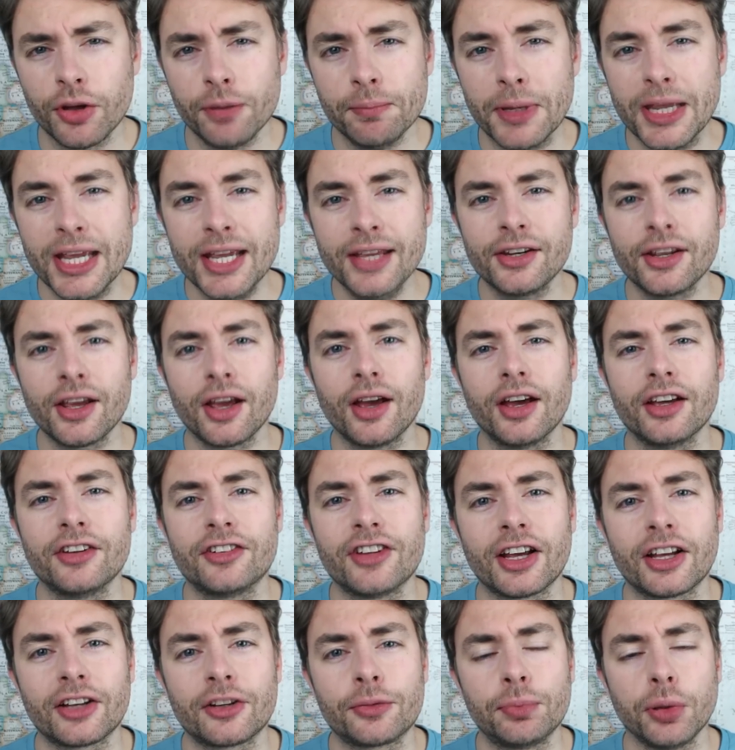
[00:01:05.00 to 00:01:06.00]
the media
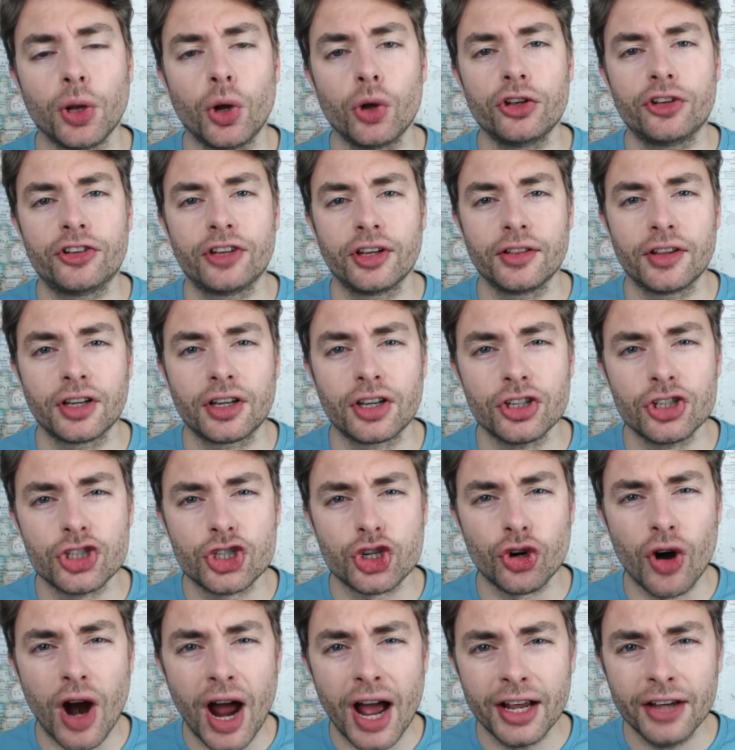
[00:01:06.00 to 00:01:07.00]
is exploiting the
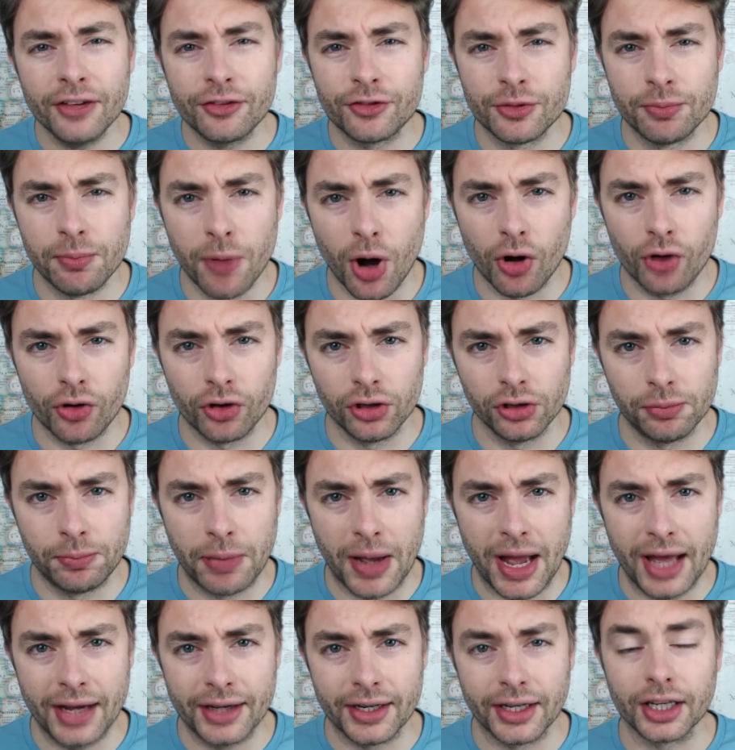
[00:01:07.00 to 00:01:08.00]
contrived moral
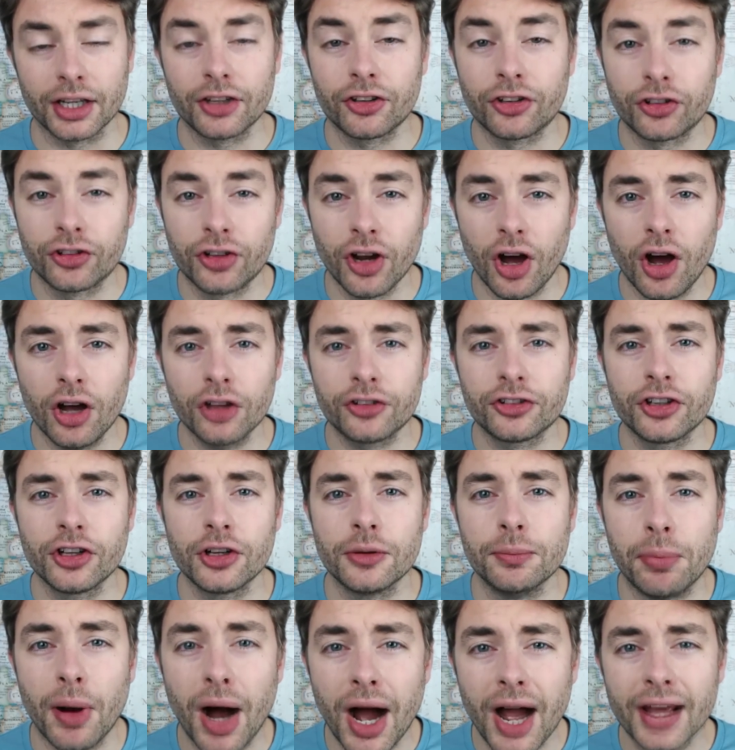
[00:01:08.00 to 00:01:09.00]
panic
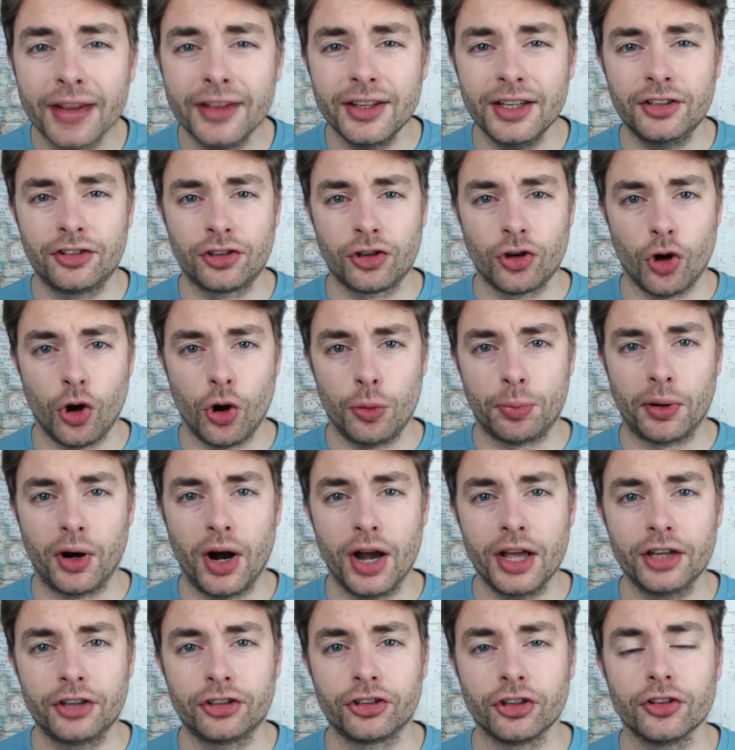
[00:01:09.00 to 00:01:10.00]
started by these
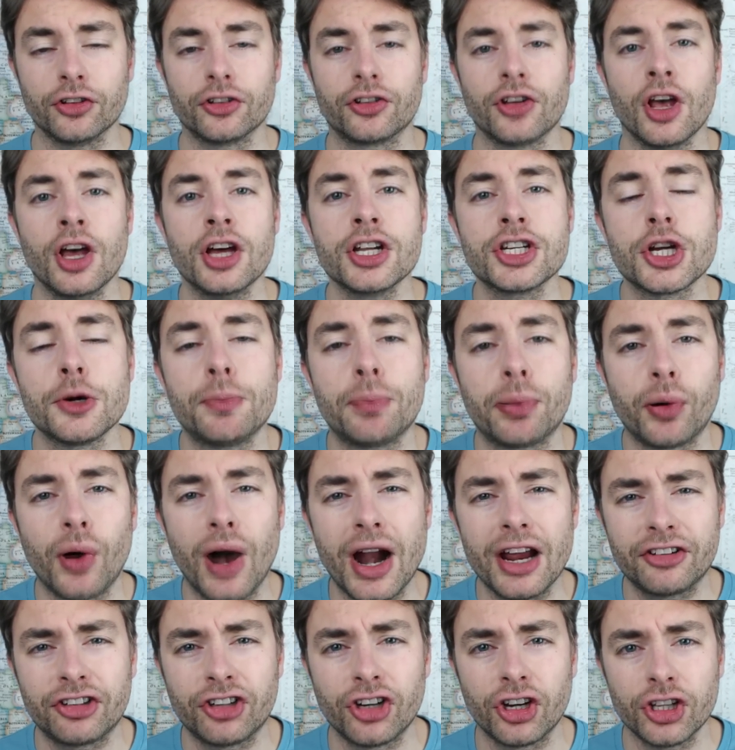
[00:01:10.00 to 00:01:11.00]
corporations to
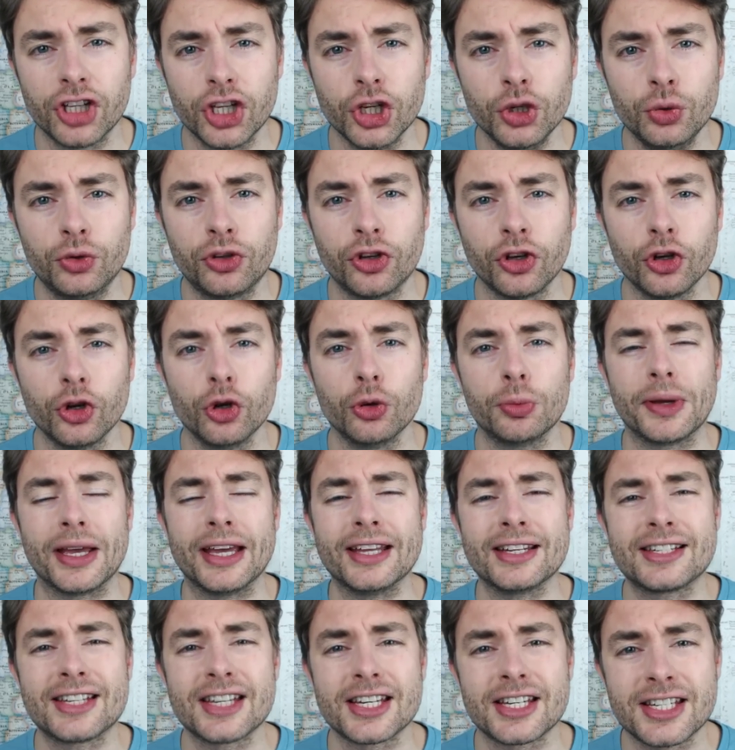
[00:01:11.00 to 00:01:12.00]
pressure YouTube
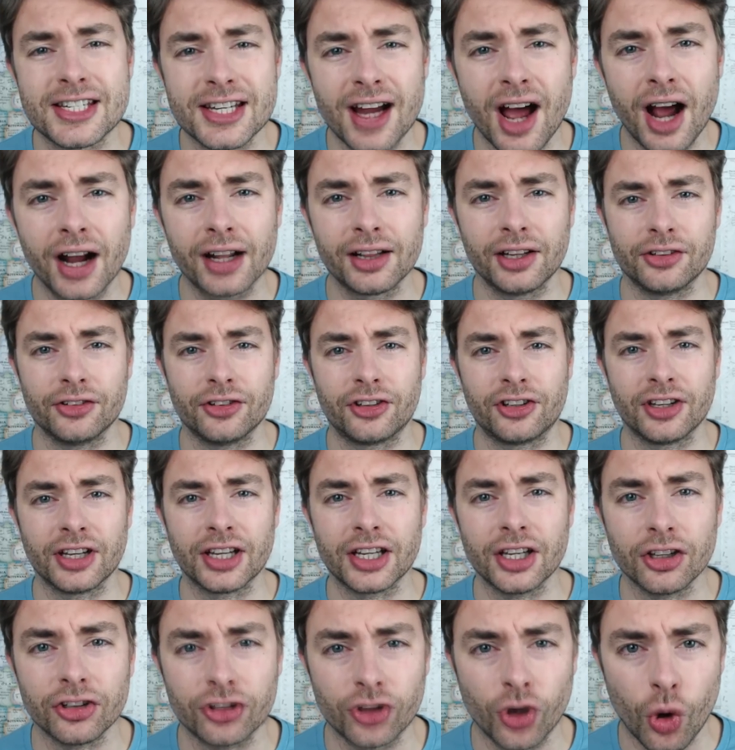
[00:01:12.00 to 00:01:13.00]
into
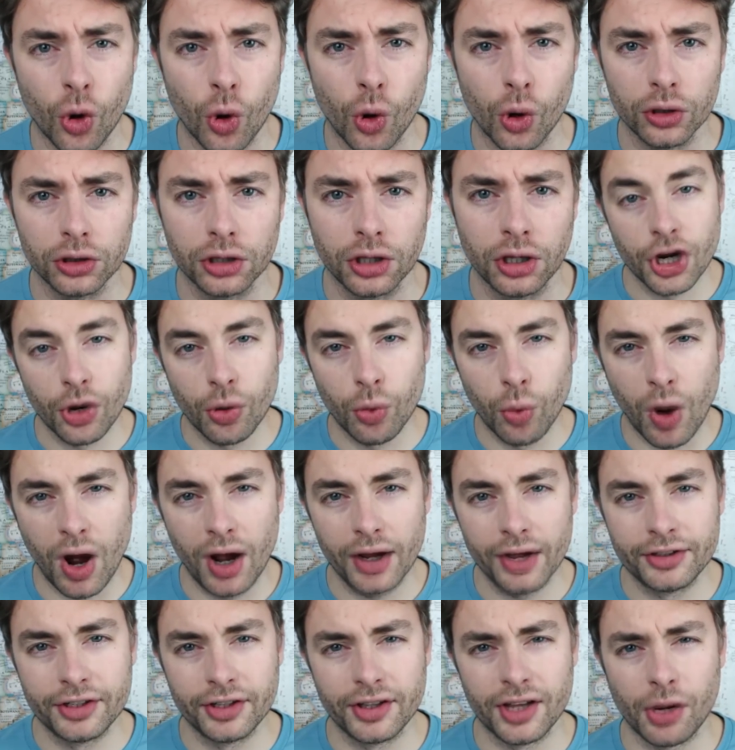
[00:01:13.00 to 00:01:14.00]
silencing us all. So
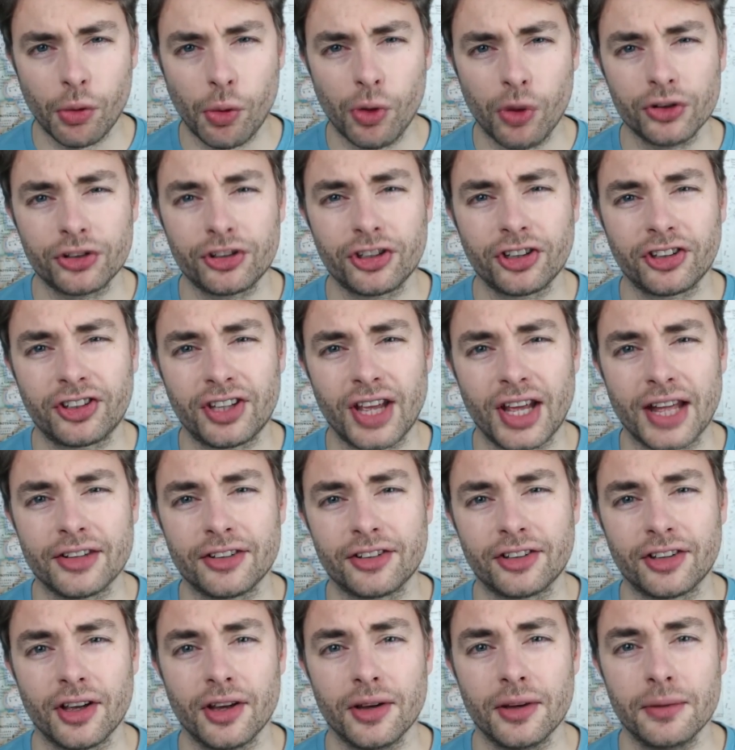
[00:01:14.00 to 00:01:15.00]
why do they want to
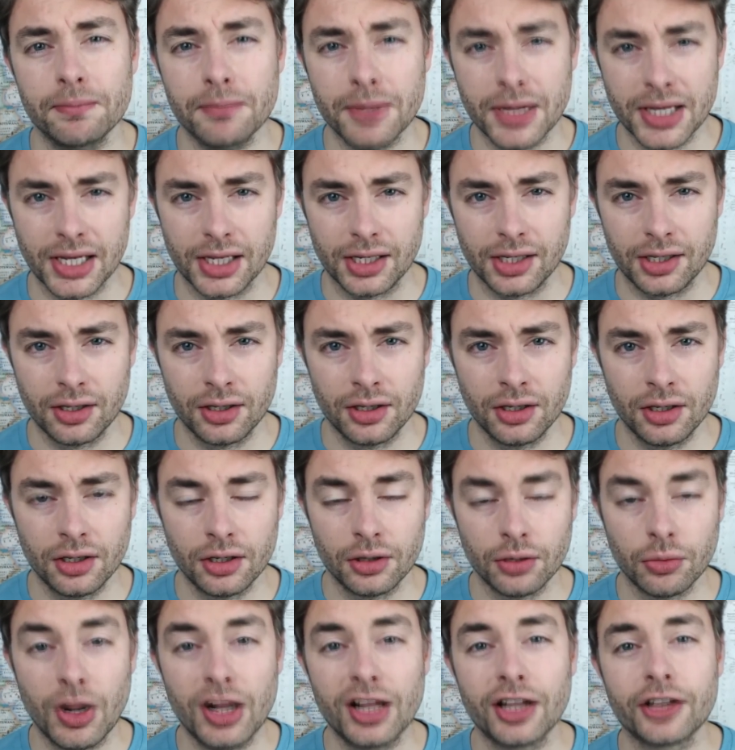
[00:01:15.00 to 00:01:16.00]
censor me?
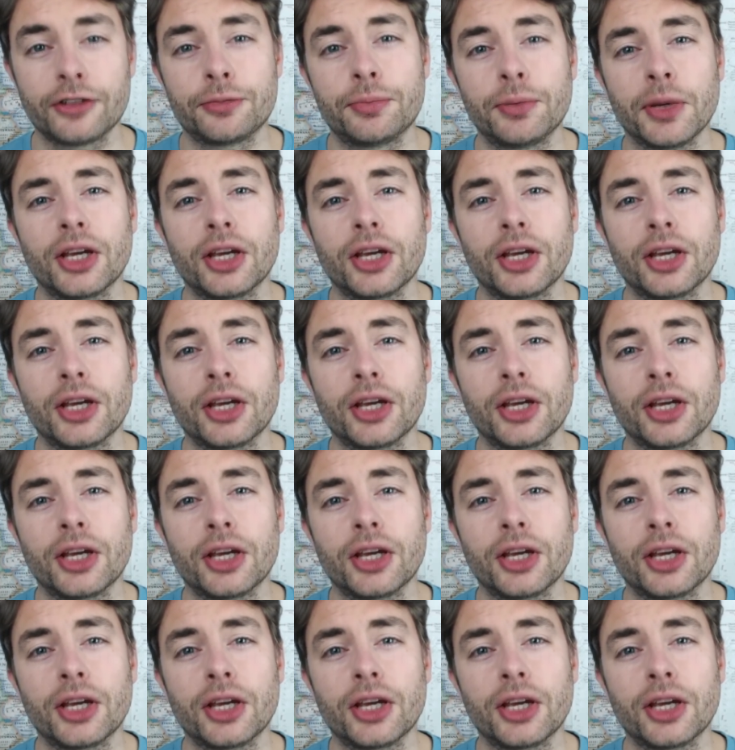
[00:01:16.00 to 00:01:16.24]
Well, it's